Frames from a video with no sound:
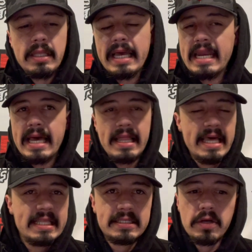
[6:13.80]
And I
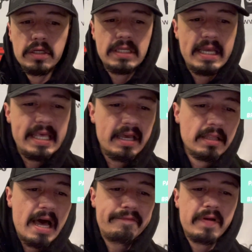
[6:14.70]
like this goes, I think, a
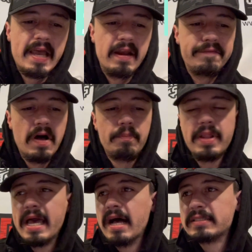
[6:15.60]
lot for NFL
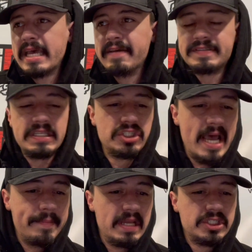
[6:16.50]
playoffs, AFC
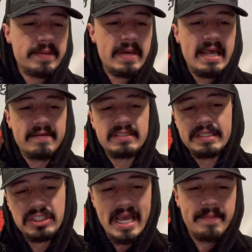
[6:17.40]
championship,
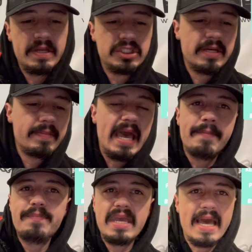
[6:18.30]
NFC championship,
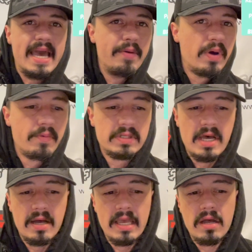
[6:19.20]
NBA, when we're
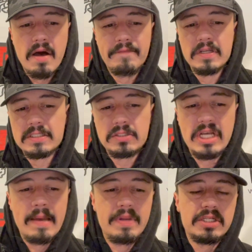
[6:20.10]
talking conference
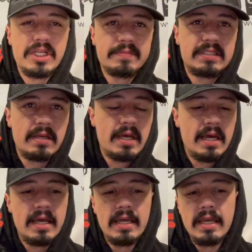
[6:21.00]
championships
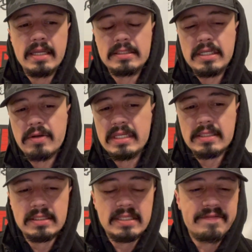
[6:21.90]
and
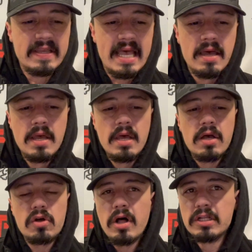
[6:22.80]
series and stuff like that,
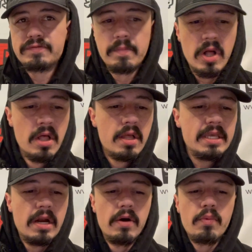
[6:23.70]
college football.
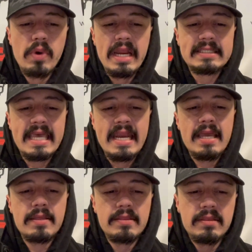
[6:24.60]
You know, when it's
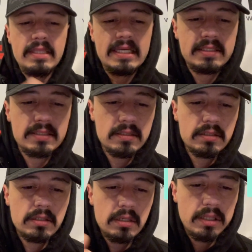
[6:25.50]
getting this
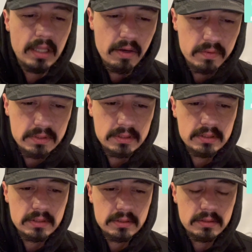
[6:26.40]
close,